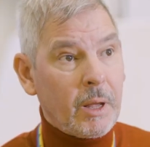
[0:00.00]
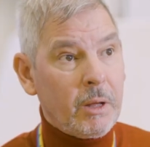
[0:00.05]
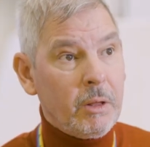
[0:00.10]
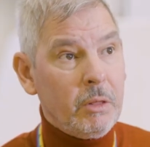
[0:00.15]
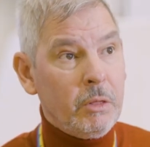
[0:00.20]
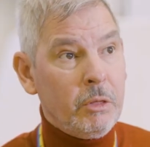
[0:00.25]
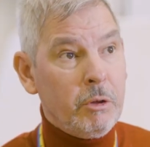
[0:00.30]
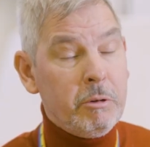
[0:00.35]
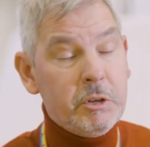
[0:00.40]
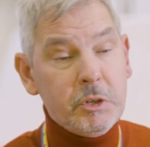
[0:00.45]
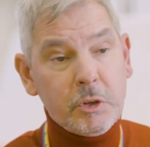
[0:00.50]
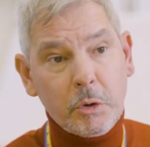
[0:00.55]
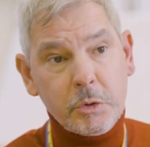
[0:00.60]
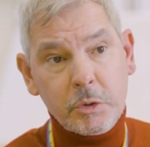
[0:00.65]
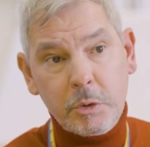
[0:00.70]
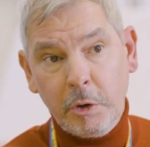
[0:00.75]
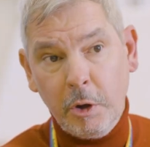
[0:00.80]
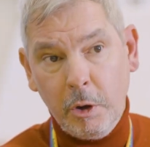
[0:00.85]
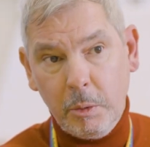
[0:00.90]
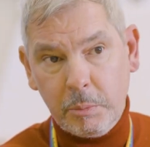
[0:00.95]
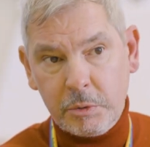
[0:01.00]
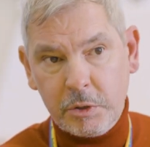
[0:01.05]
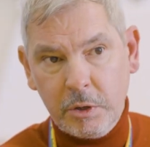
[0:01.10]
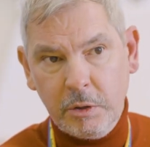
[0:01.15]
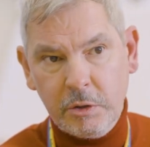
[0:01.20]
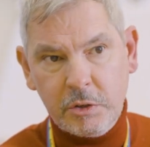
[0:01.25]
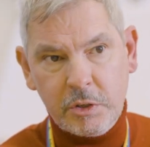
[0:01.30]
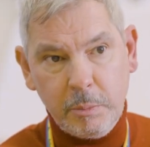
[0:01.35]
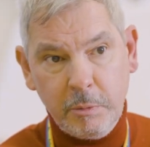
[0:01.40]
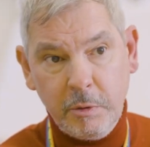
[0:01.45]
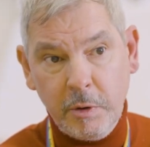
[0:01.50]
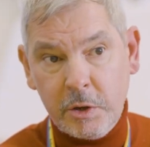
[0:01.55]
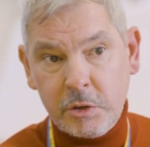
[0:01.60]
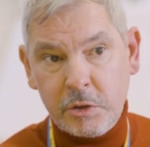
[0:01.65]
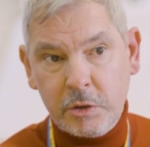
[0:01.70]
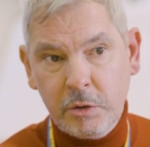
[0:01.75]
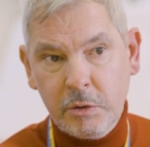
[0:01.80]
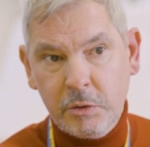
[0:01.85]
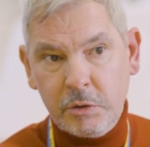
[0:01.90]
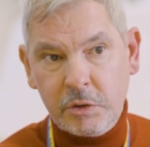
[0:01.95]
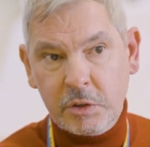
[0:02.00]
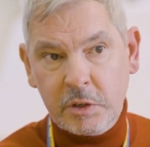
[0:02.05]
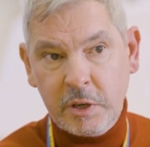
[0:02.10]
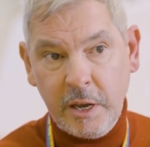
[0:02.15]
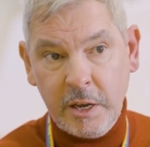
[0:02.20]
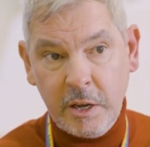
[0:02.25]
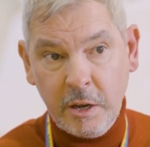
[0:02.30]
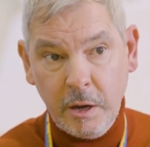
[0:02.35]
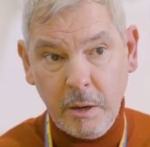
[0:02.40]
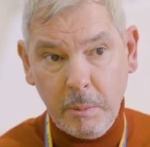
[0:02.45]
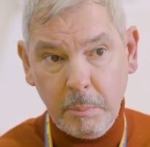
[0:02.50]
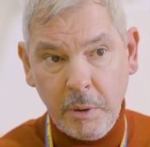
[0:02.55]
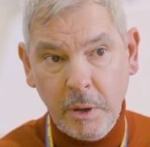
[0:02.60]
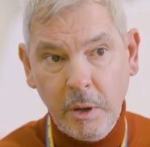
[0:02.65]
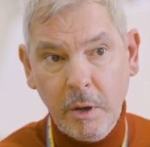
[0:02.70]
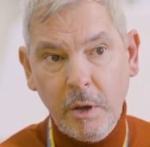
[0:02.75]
There is also an option some of our students take up,